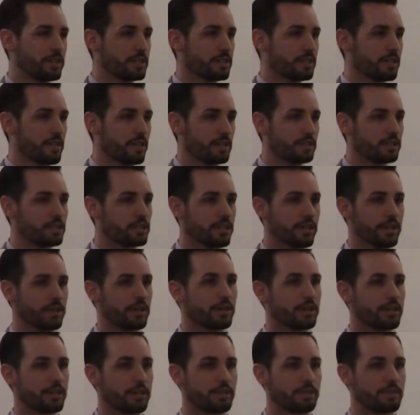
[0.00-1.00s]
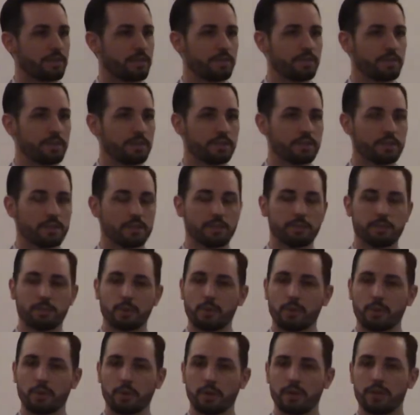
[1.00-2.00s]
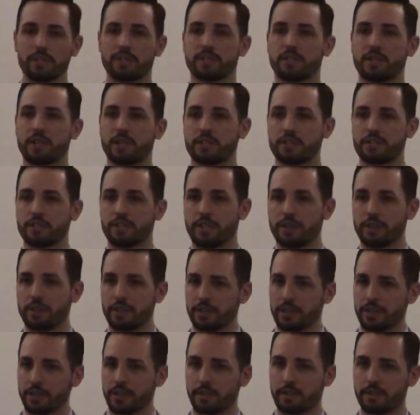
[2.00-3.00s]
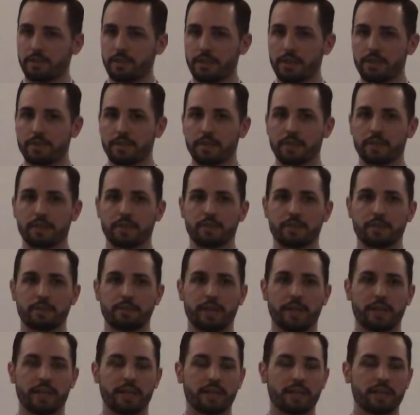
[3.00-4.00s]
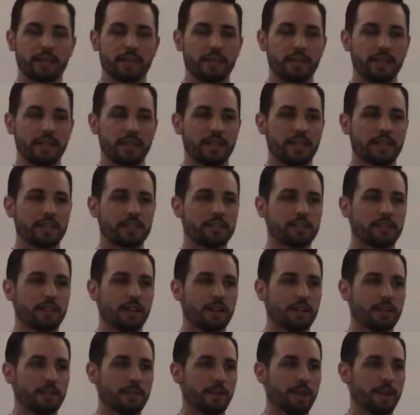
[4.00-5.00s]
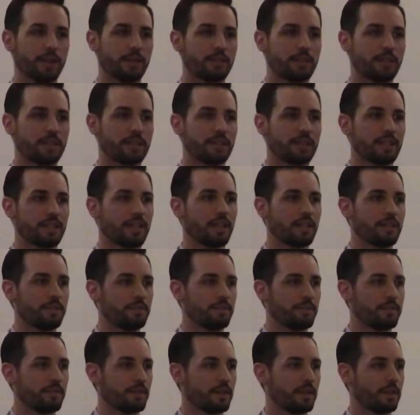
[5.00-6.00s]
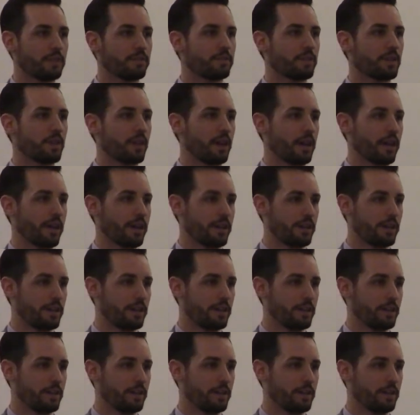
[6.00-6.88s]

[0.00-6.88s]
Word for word: It's not charity of giving to the poor, it's not charity of loving your companion. It is talking about the love of God.